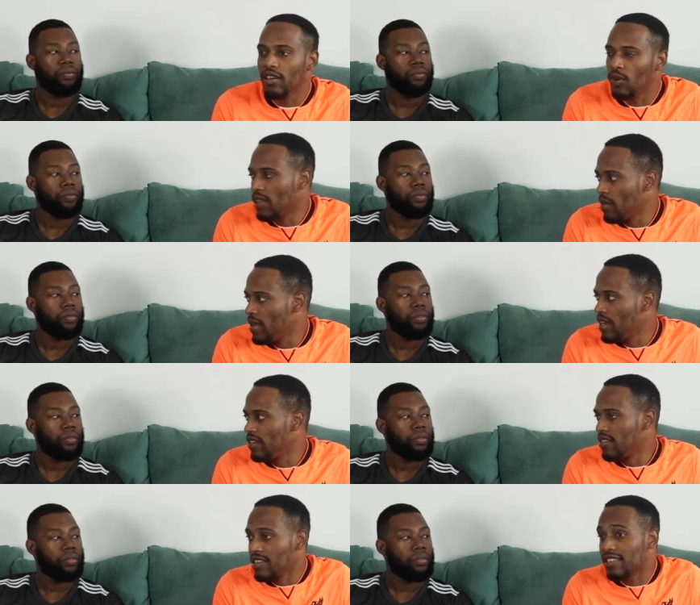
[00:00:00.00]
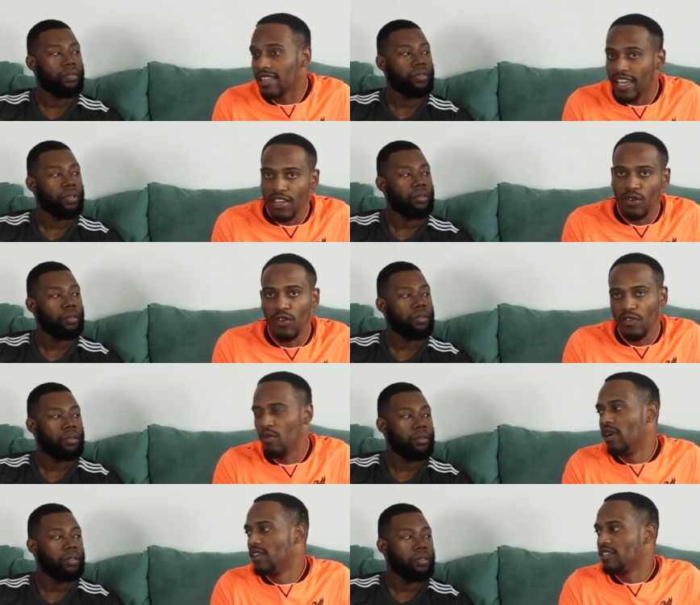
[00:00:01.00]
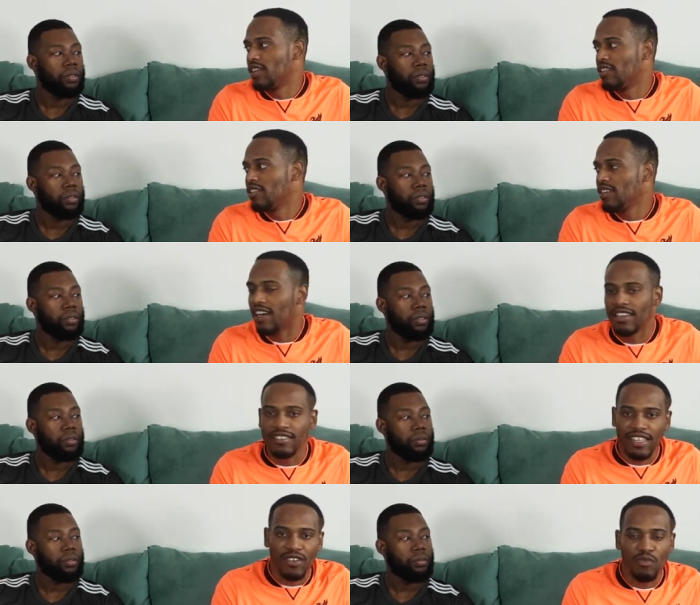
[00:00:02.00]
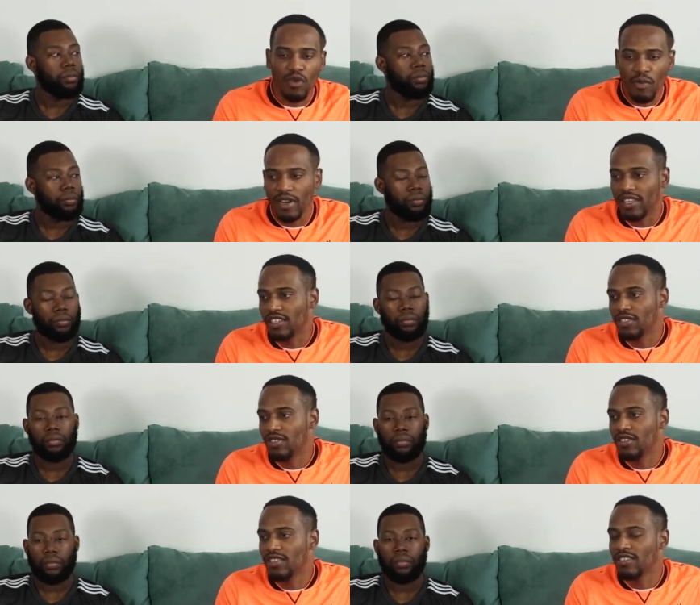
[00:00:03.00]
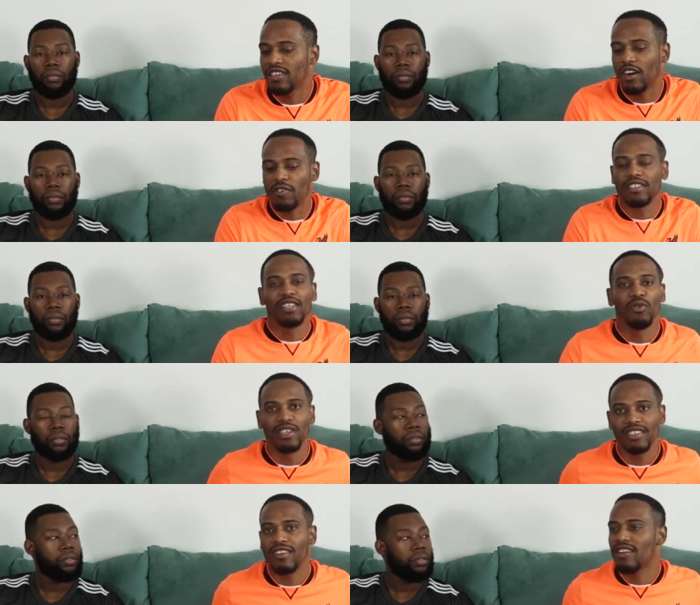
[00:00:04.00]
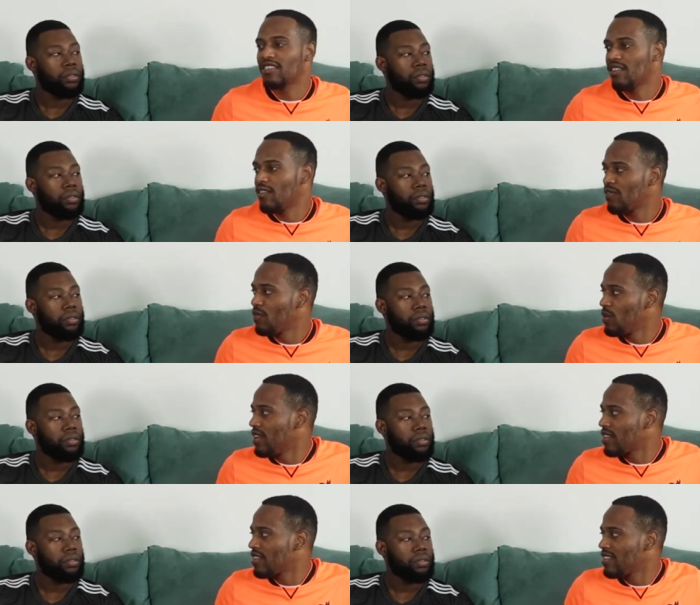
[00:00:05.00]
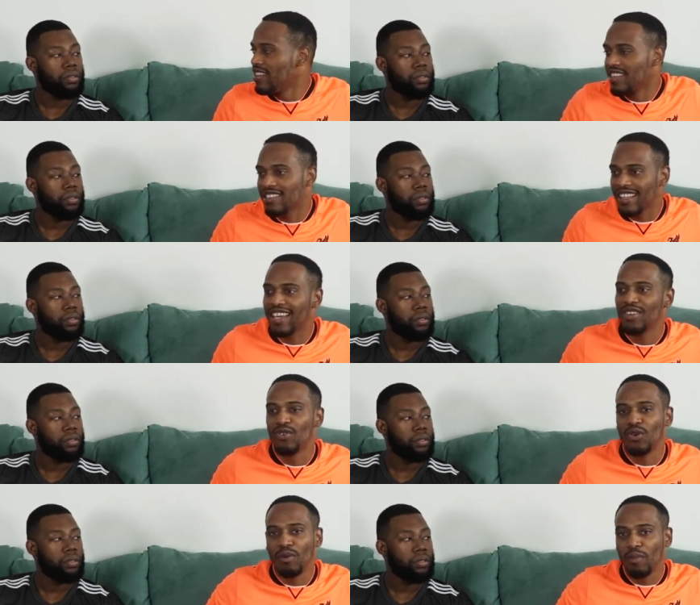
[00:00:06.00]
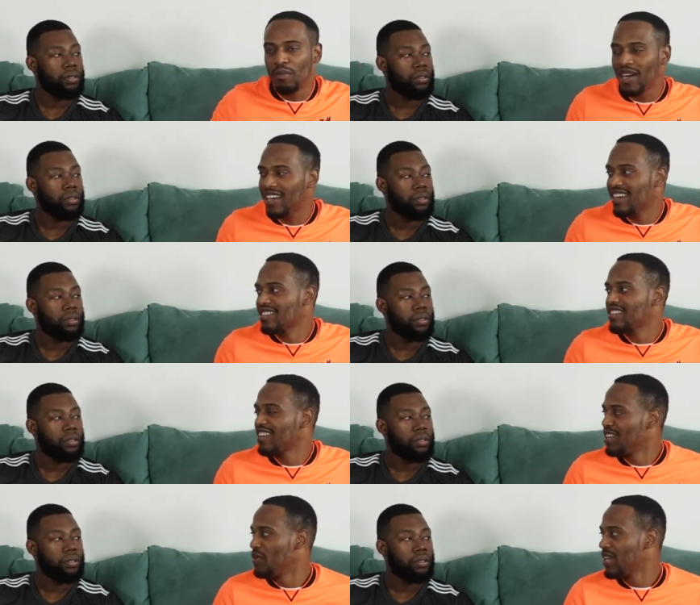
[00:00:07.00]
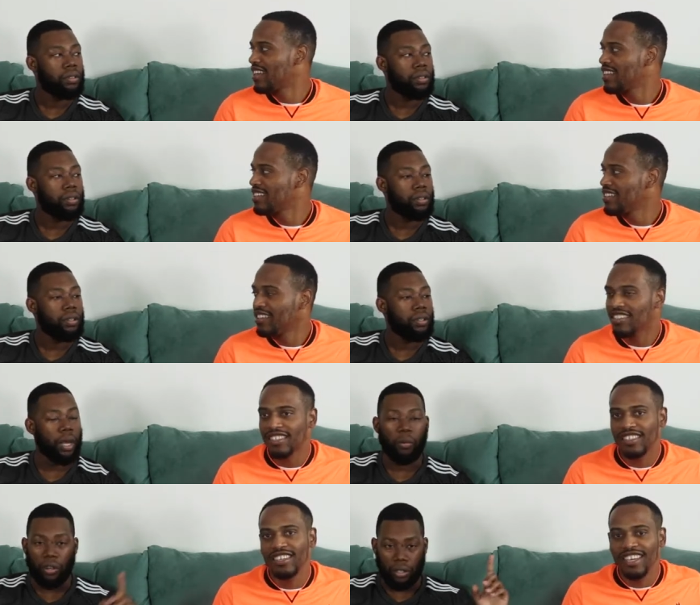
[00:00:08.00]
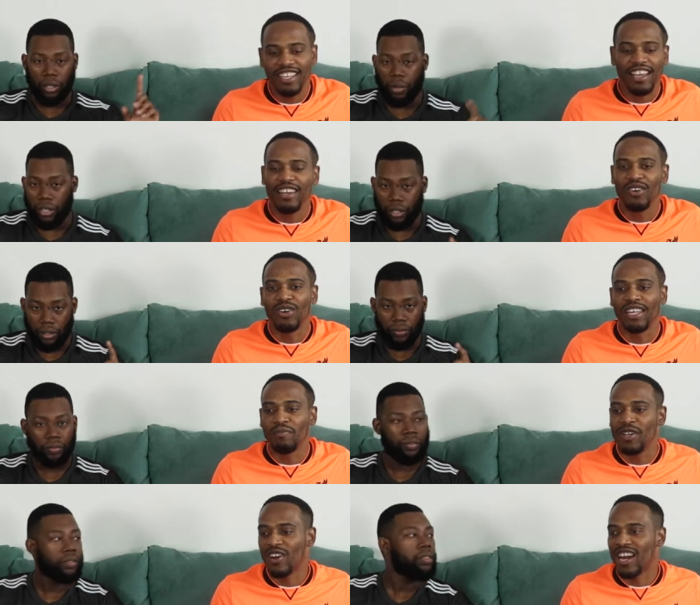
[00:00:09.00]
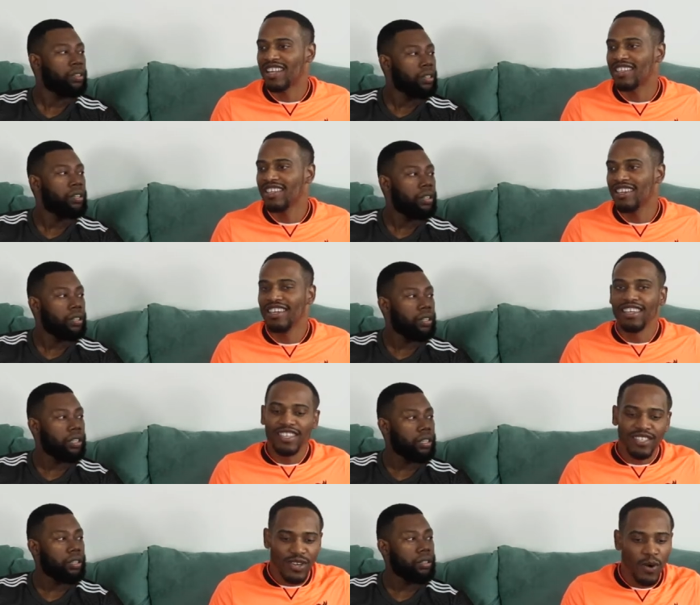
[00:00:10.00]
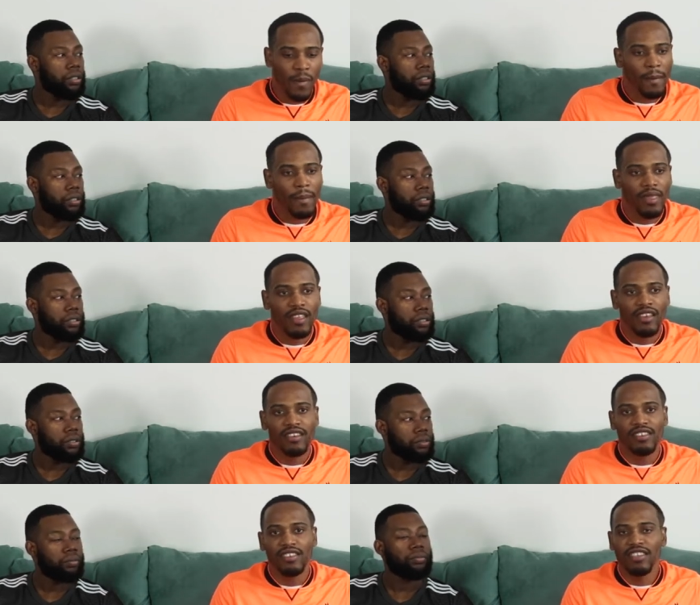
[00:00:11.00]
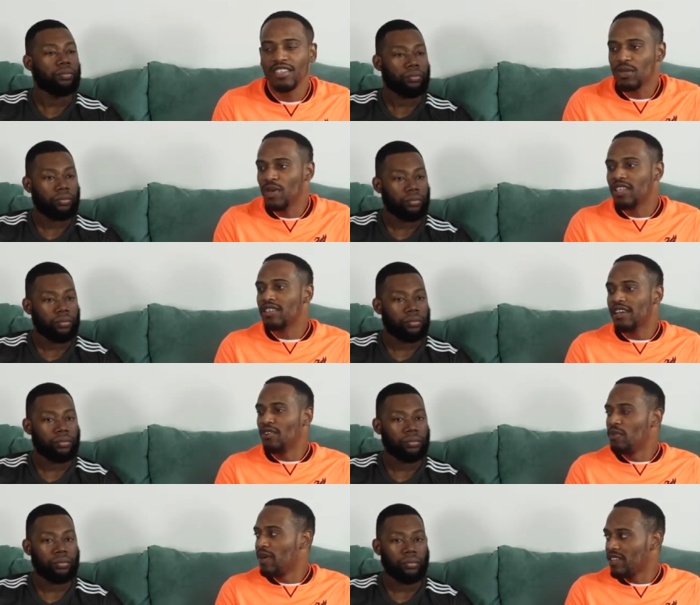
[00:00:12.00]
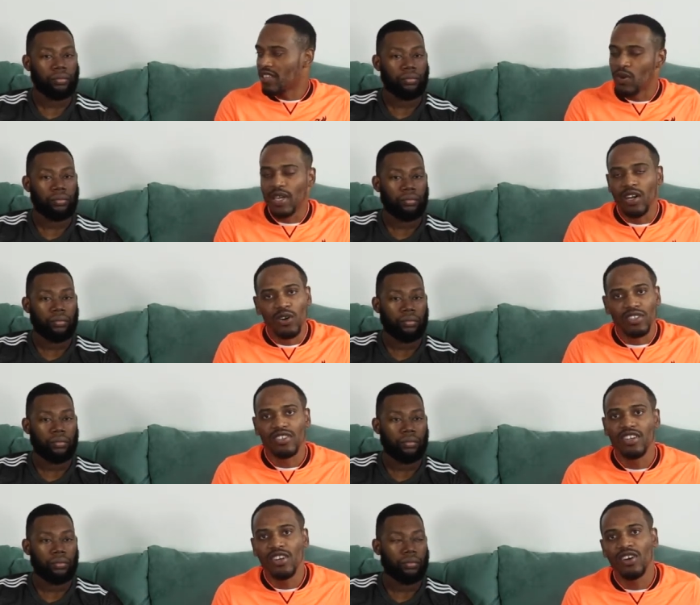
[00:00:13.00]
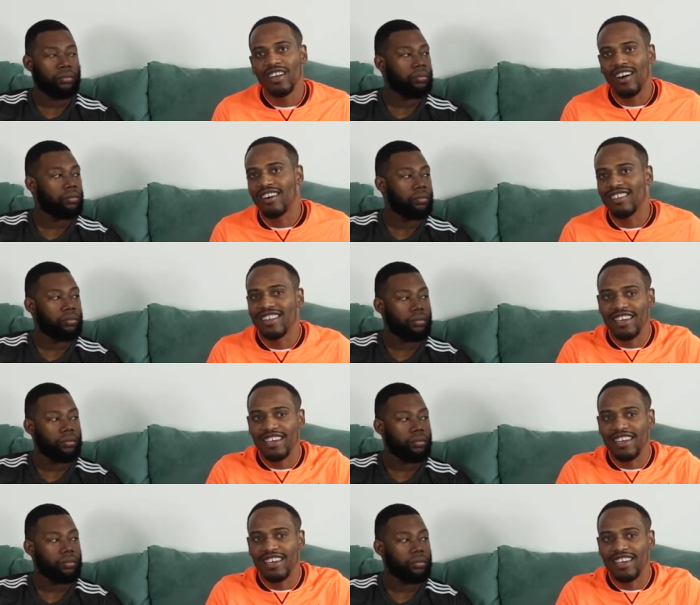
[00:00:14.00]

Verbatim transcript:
Speaker 1: with it being the Slide Rule Football channel and the Slide Rule Premier League show, obviously, we'll start off with the Slide Rule pass of the week. Yeah, bro. It can only be right. So, this week's Slide Rule pass of the week goes to none other